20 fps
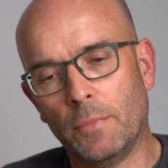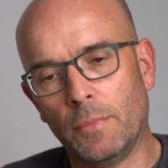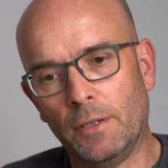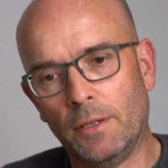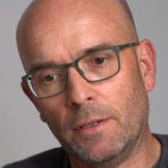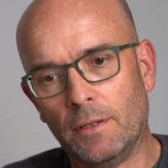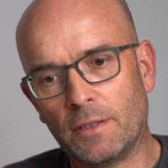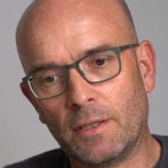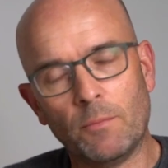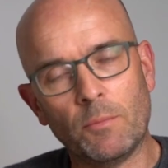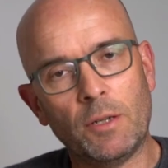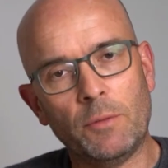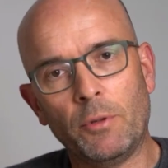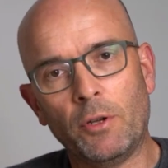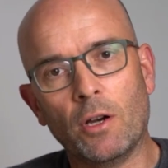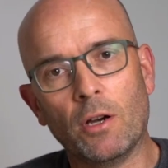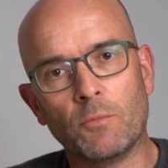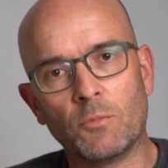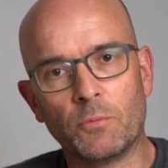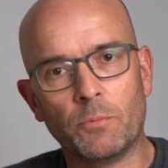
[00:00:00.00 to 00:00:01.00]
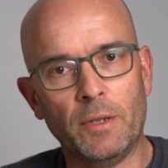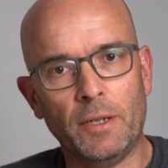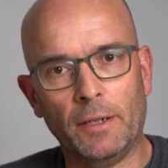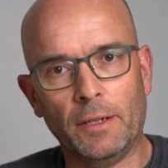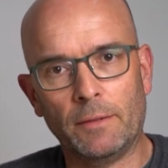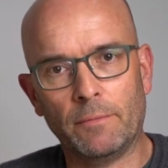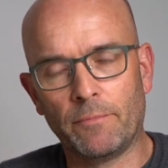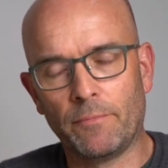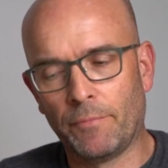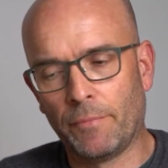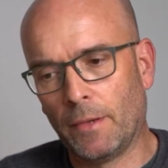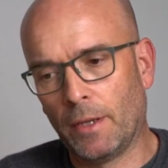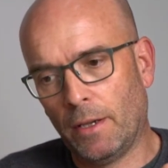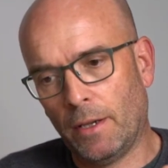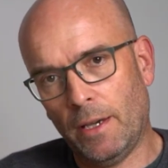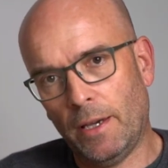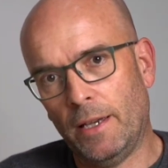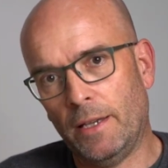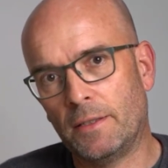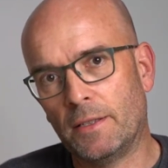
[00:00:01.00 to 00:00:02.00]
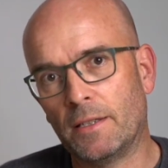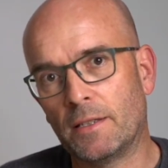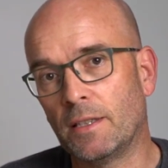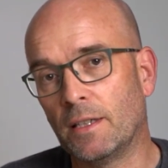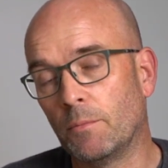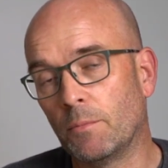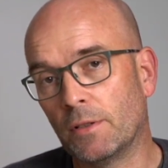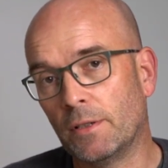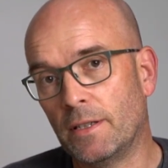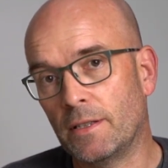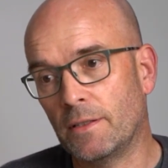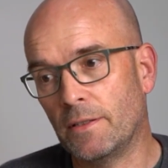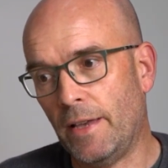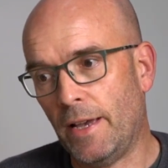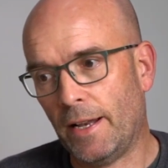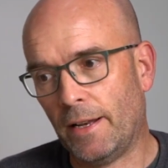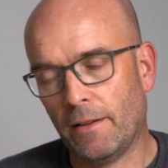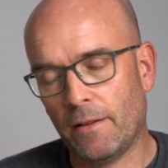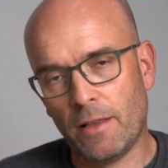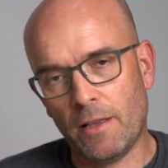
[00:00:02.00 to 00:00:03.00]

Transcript: simply becomes bigger. It's as simple as that.